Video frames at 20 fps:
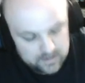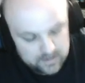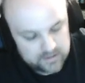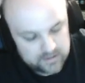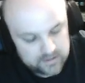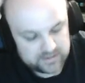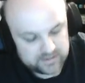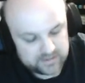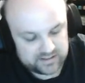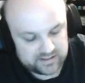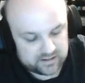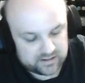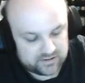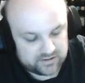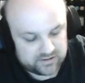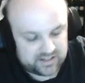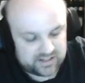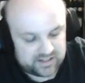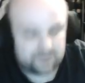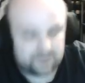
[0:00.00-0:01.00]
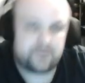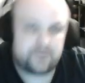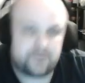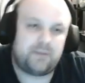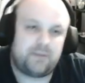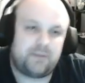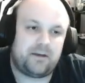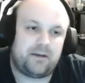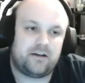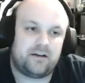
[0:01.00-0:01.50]
See, cosine of 3
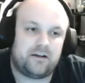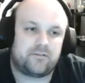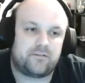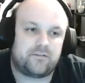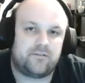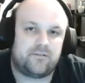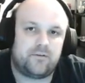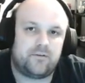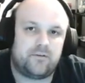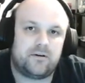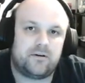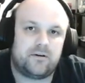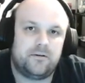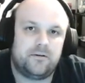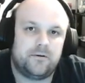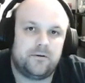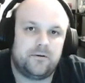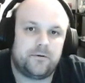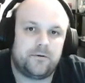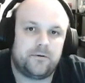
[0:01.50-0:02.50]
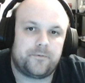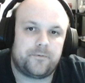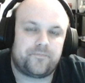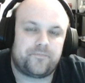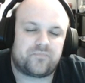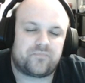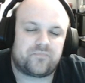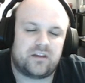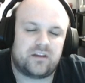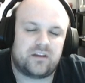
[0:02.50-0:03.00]
pi over 4.
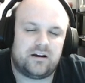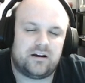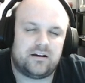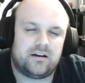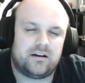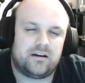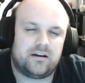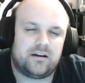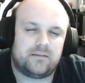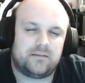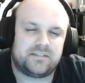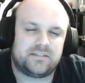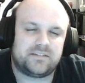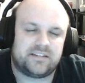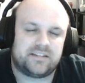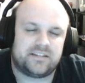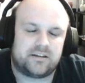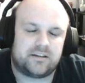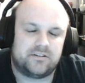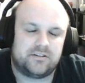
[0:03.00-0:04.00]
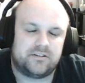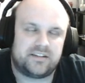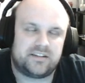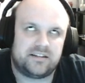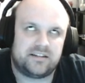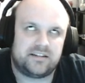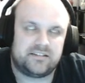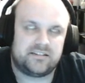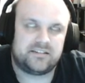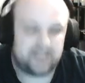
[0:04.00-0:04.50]
Let's see, cosine
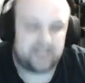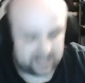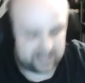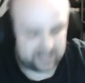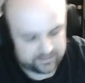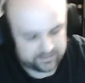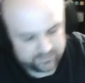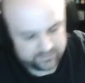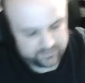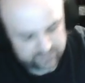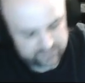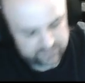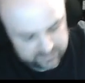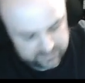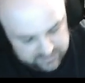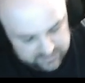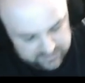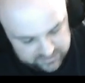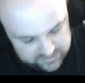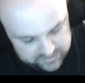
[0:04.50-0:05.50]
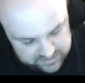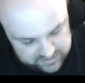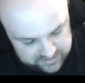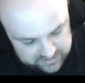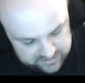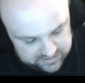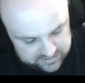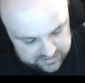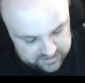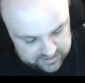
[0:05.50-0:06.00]
is negative over there, so this
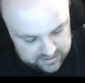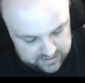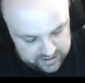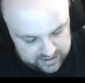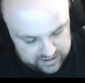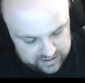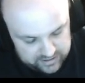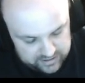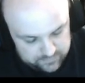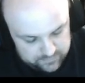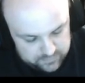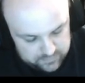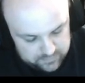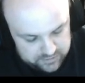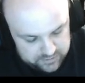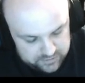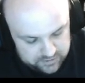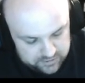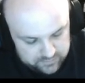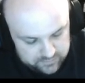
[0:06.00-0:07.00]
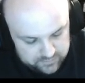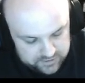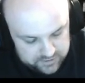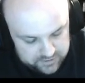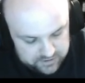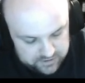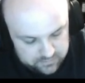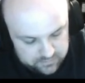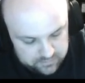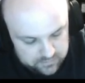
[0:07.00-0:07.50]
is negative root 2 over 2.